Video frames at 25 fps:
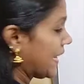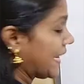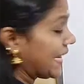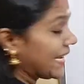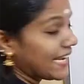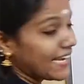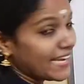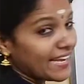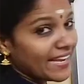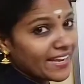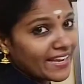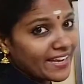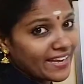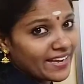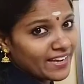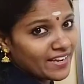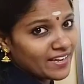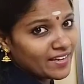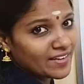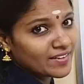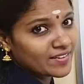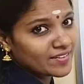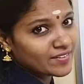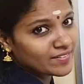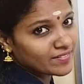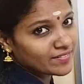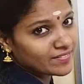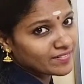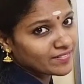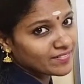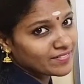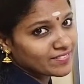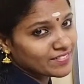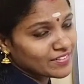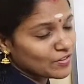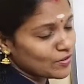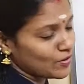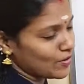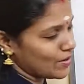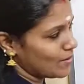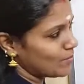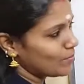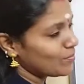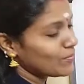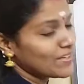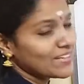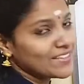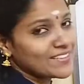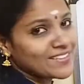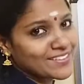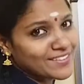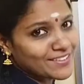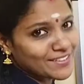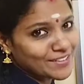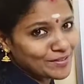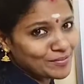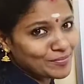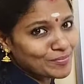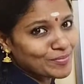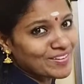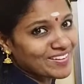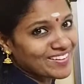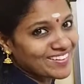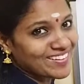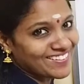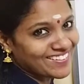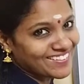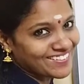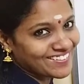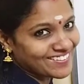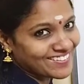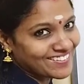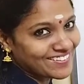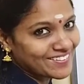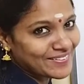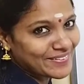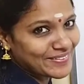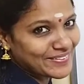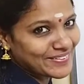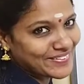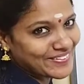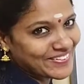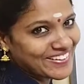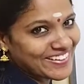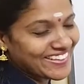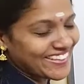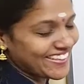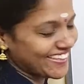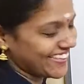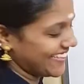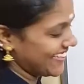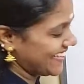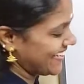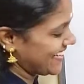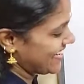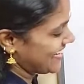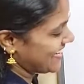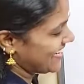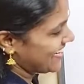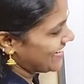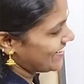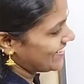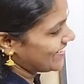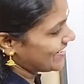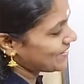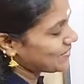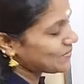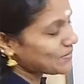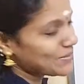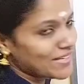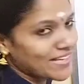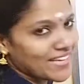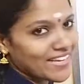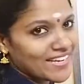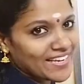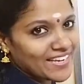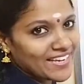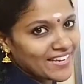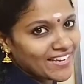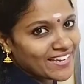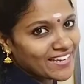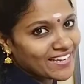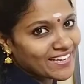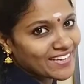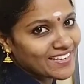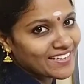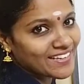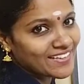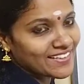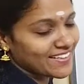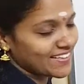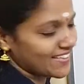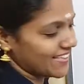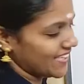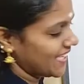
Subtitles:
AA, you complete the table. Okay, what about AA?